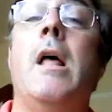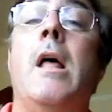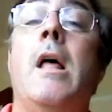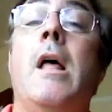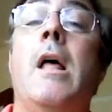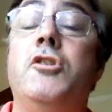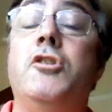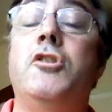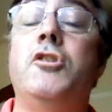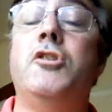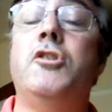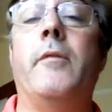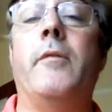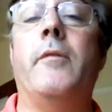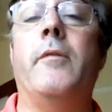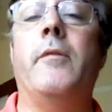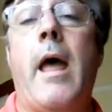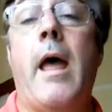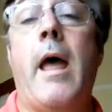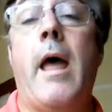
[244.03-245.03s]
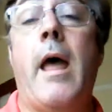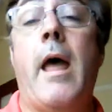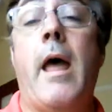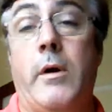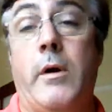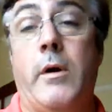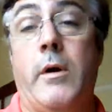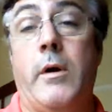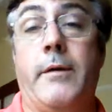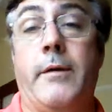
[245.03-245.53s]
You make sure you get
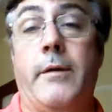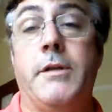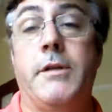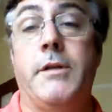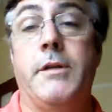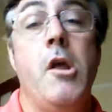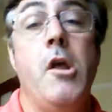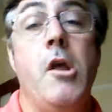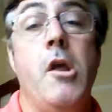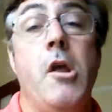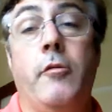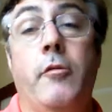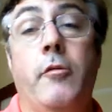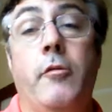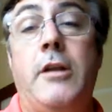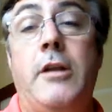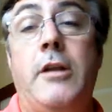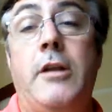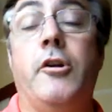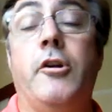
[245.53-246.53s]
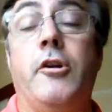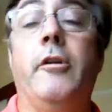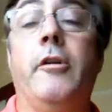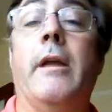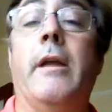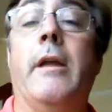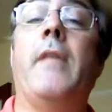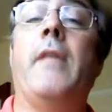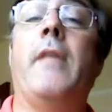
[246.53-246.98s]
that information out there first.